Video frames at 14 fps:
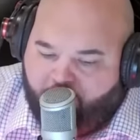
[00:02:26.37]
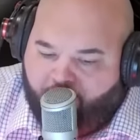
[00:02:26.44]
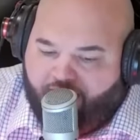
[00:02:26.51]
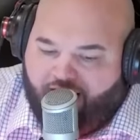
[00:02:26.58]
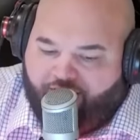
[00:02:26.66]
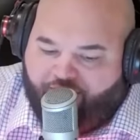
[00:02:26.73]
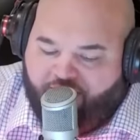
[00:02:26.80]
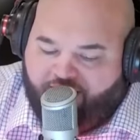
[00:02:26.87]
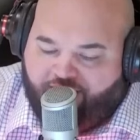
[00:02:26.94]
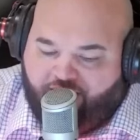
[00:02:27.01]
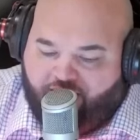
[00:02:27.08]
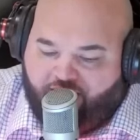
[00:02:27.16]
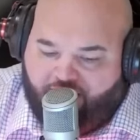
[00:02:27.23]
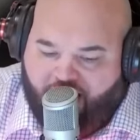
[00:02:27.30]
but I
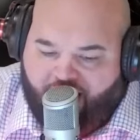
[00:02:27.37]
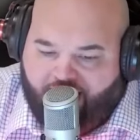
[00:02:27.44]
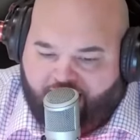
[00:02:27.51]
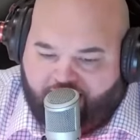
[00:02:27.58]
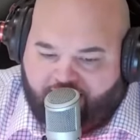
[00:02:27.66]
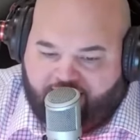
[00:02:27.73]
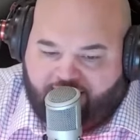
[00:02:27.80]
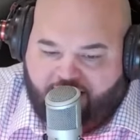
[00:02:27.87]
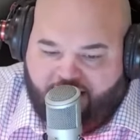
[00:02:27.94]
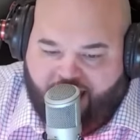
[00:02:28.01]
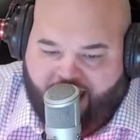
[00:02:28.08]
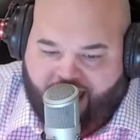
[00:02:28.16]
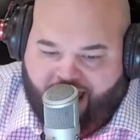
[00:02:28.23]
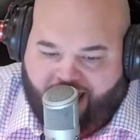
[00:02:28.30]
think the Lions
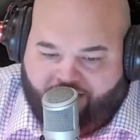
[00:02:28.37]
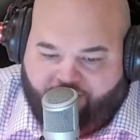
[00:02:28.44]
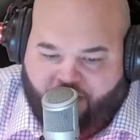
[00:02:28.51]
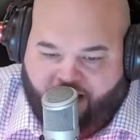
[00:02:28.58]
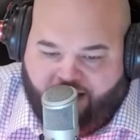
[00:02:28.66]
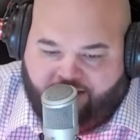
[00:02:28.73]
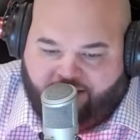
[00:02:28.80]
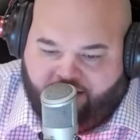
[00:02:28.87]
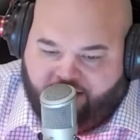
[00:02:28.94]
advance.